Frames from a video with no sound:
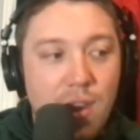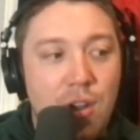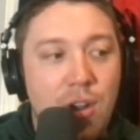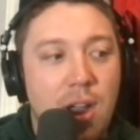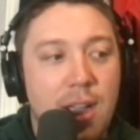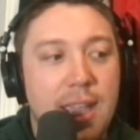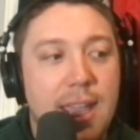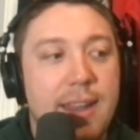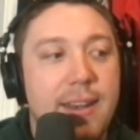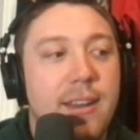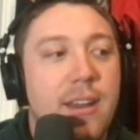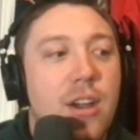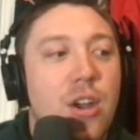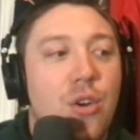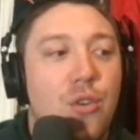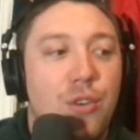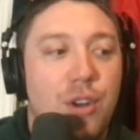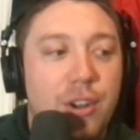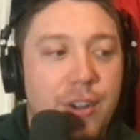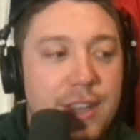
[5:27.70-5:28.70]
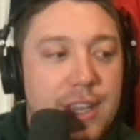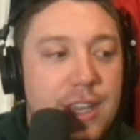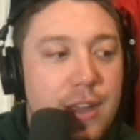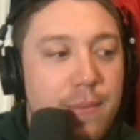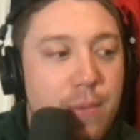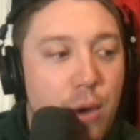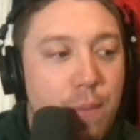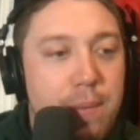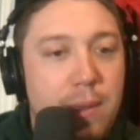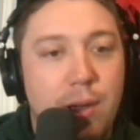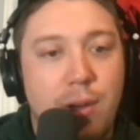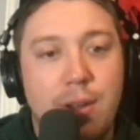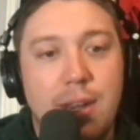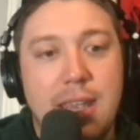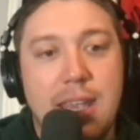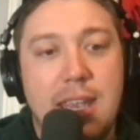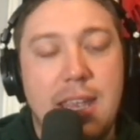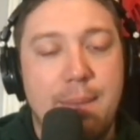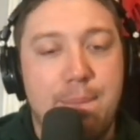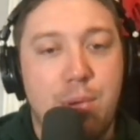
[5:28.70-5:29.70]
Again, really good
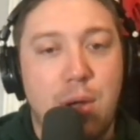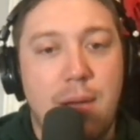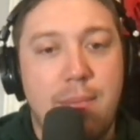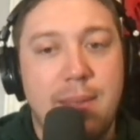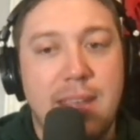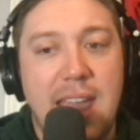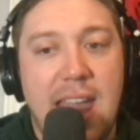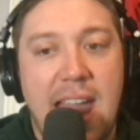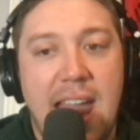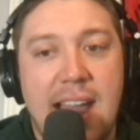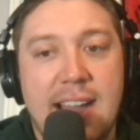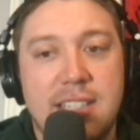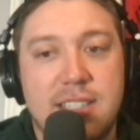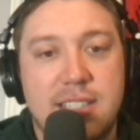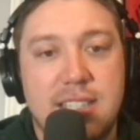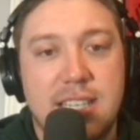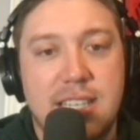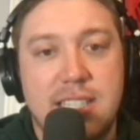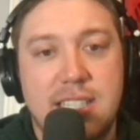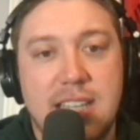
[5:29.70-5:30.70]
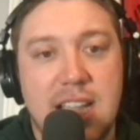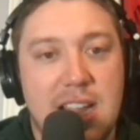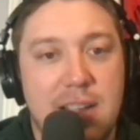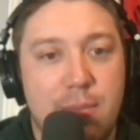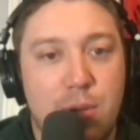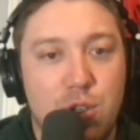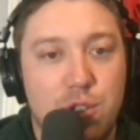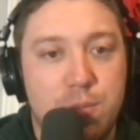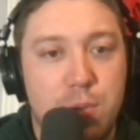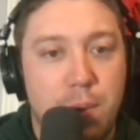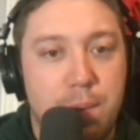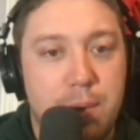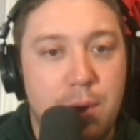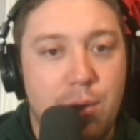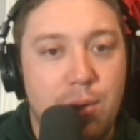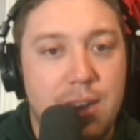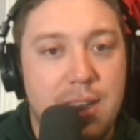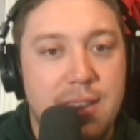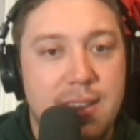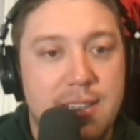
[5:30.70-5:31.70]
mobility. He probably adds the second most
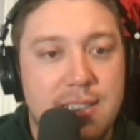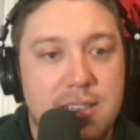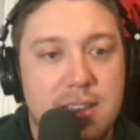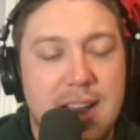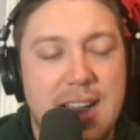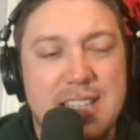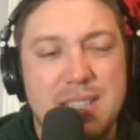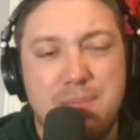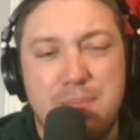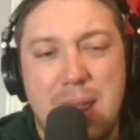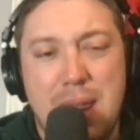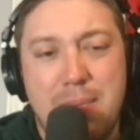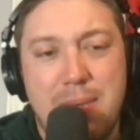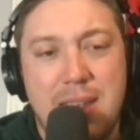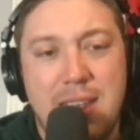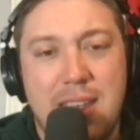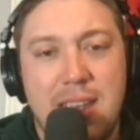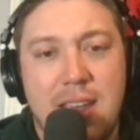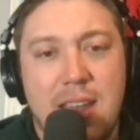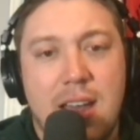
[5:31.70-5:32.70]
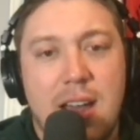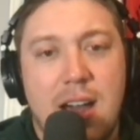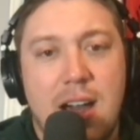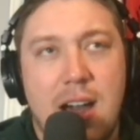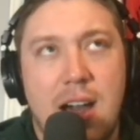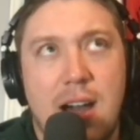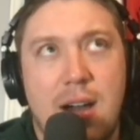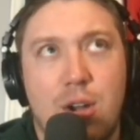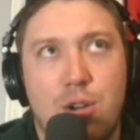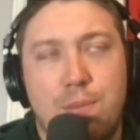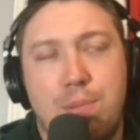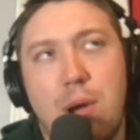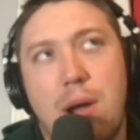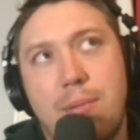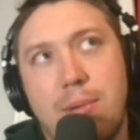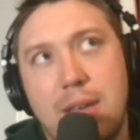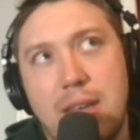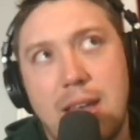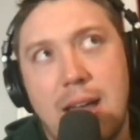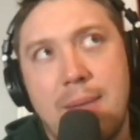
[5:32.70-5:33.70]
mobility in this class, maybe, or
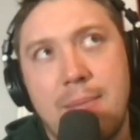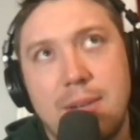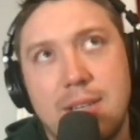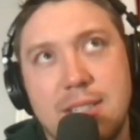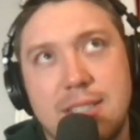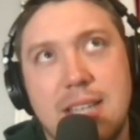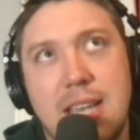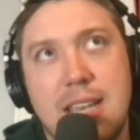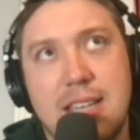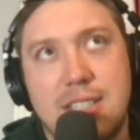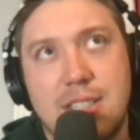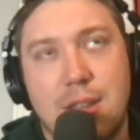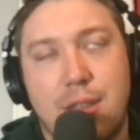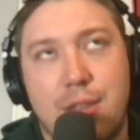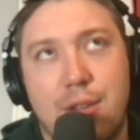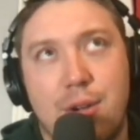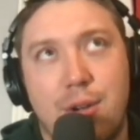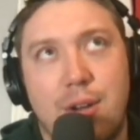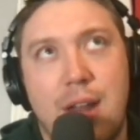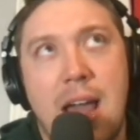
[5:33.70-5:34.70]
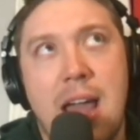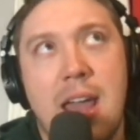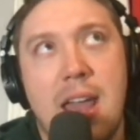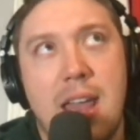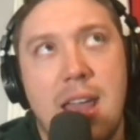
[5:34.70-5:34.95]
probably, I'm going to say he's the third.